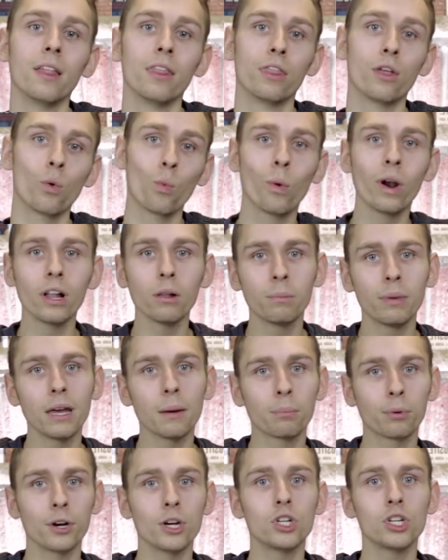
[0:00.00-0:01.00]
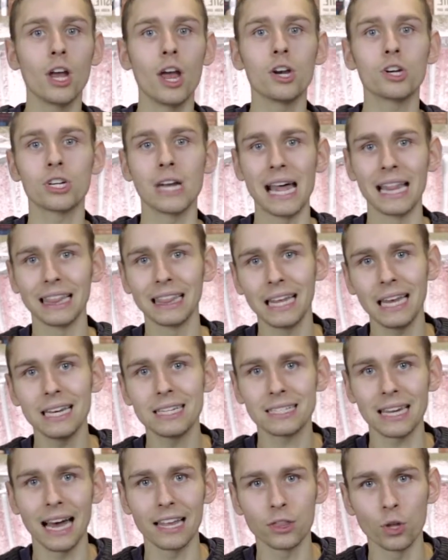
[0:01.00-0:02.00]
There will be appreciation at
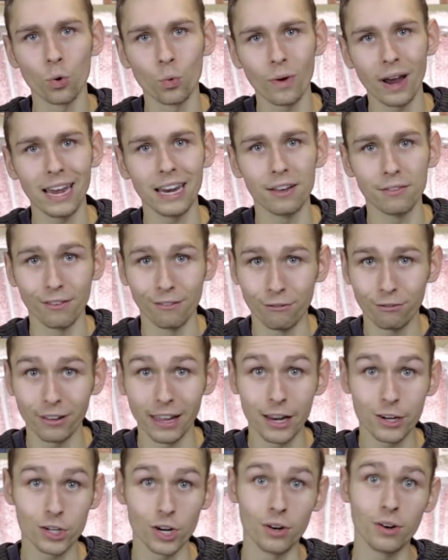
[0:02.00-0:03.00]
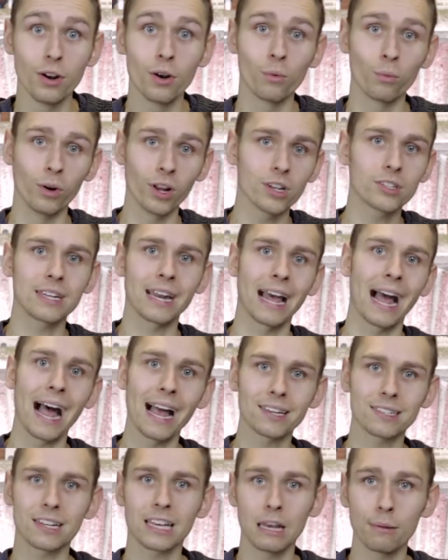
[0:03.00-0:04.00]
least at the rate of inflation. Real estate
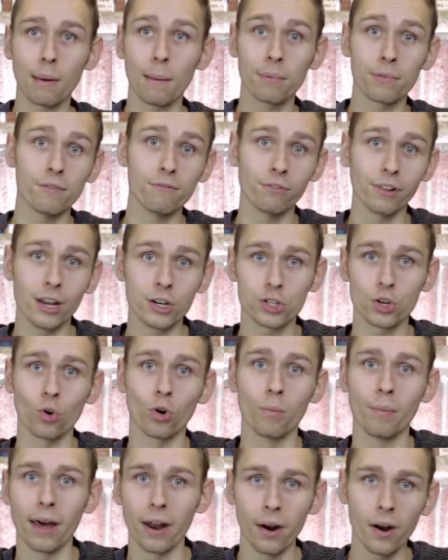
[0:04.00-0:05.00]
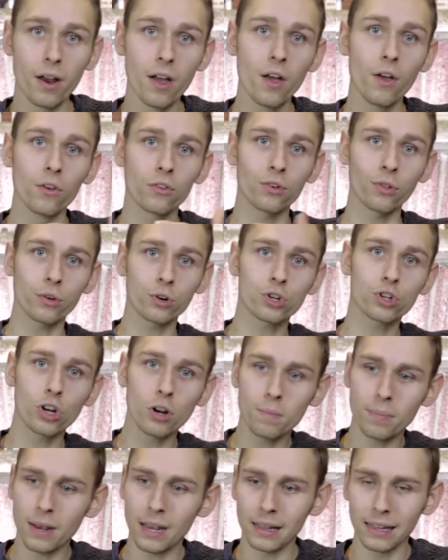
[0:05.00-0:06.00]
has to keep up with inflation or better. So there
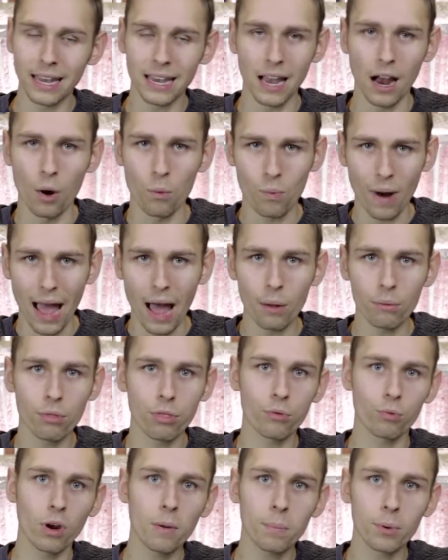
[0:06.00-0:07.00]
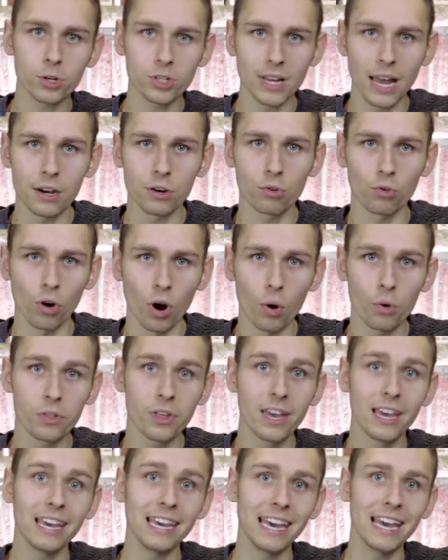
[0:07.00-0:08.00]
should be like around 3% growth
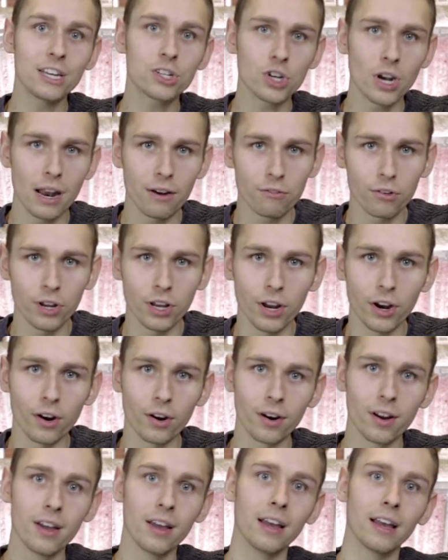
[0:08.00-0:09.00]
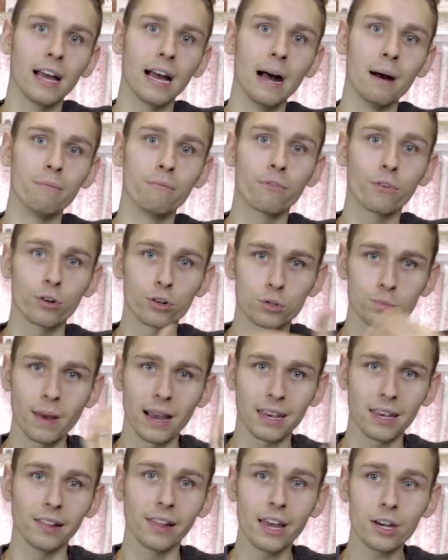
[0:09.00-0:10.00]
each and every year um, for
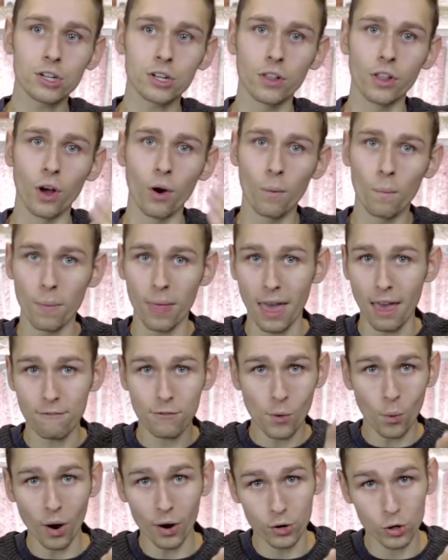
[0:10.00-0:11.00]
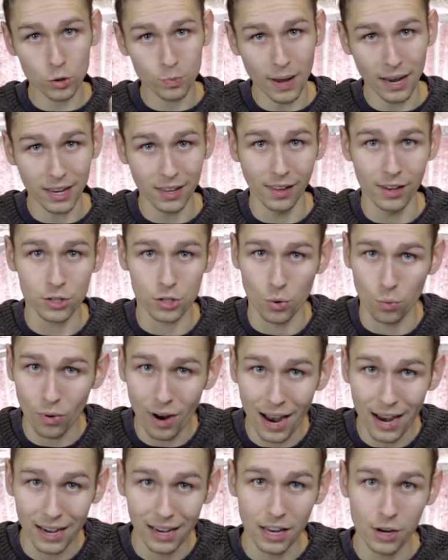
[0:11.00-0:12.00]
speculation, though. If you want to do speculation
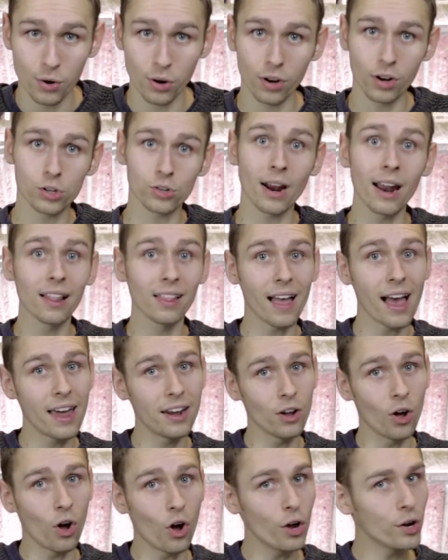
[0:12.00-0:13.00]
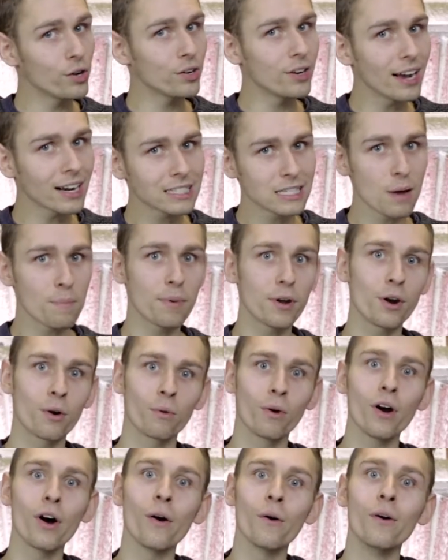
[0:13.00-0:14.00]
right and you're going to try to line all your ducks up in a
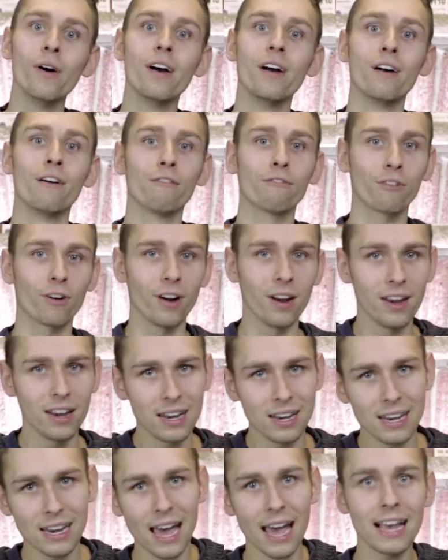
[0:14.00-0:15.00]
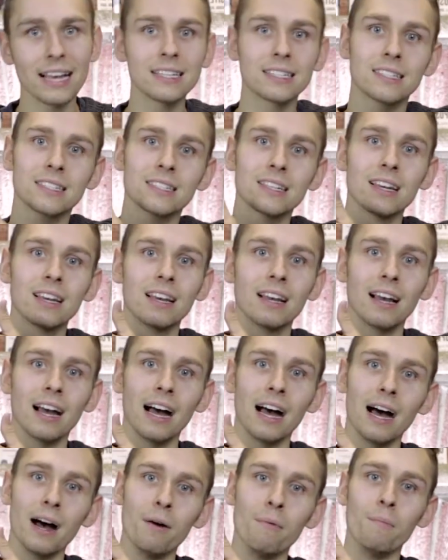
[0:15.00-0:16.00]
row for a nice
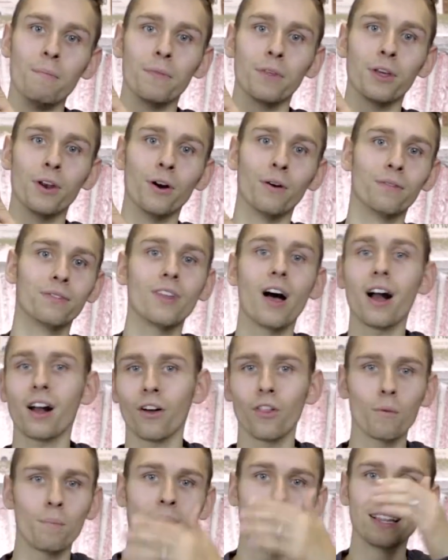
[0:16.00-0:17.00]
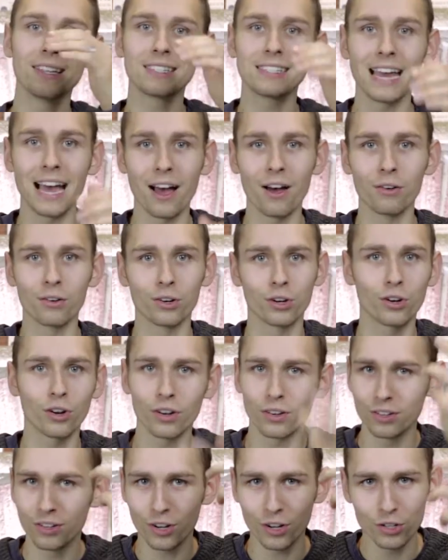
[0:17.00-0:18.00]
um, you know, knock all the pins down,
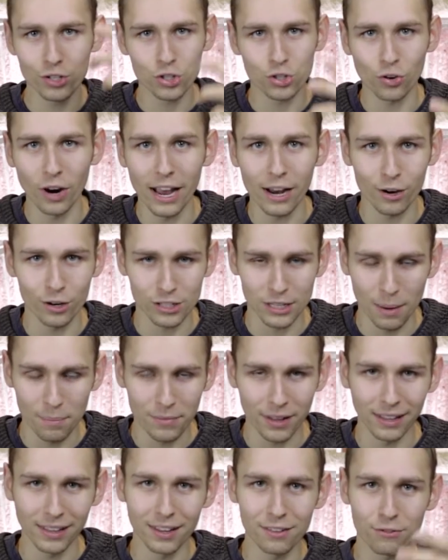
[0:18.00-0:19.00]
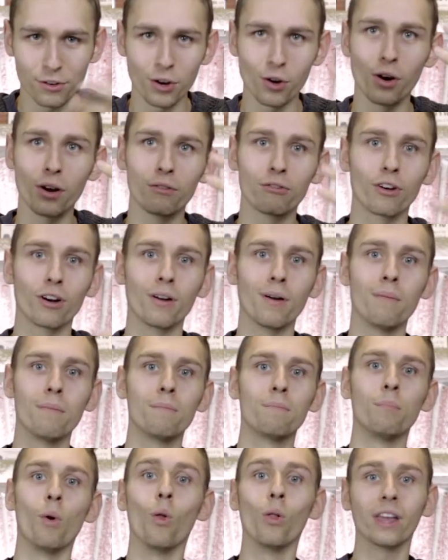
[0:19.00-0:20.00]
good, good strike or something, if you're going for a
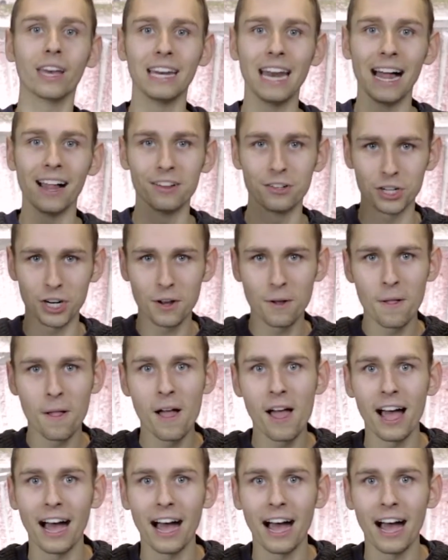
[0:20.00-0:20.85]
bowling analogy.